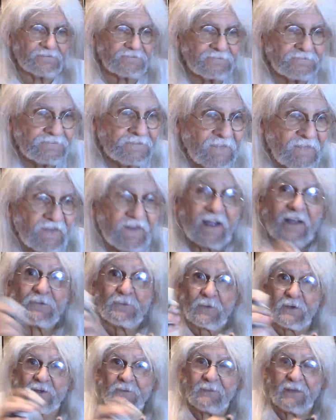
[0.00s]

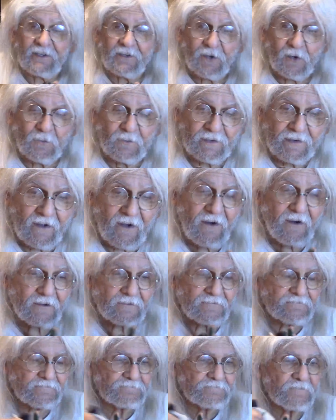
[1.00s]
that's what's been going
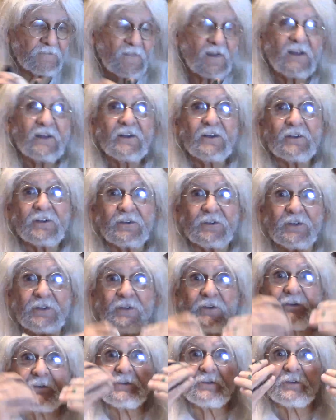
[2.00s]
on
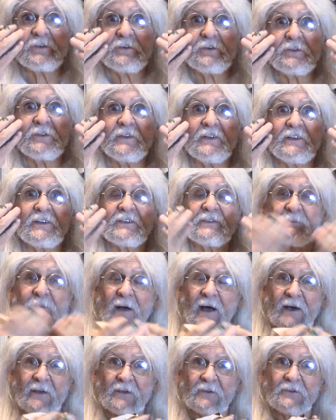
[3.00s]
due to the
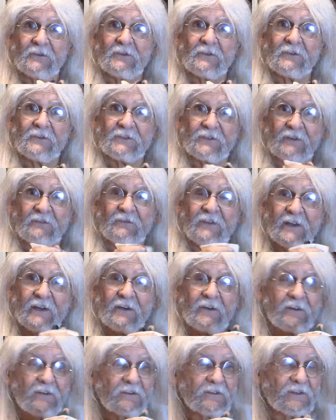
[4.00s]

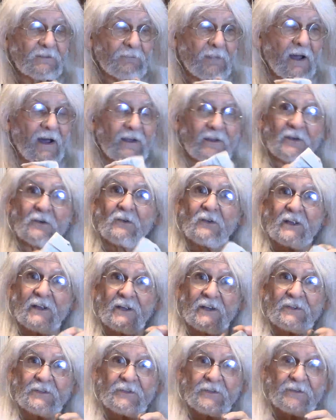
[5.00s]
severe spinal
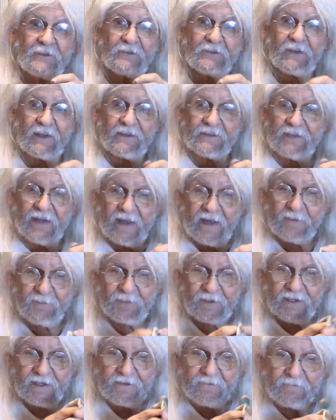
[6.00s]
issue that's
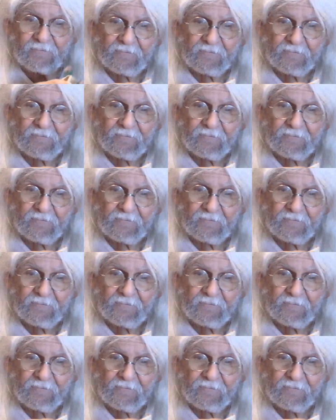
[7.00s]
happening.